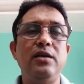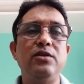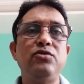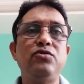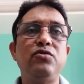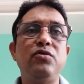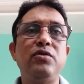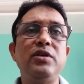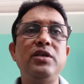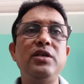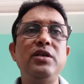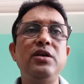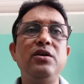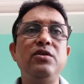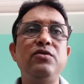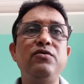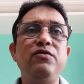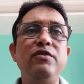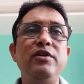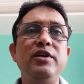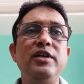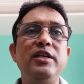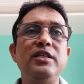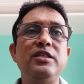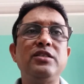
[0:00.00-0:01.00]
So here we
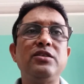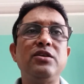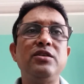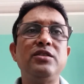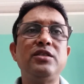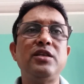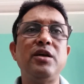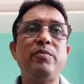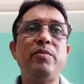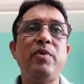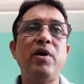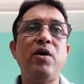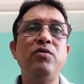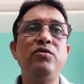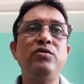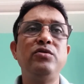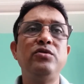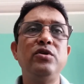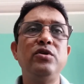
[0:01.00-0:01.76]
will discuss about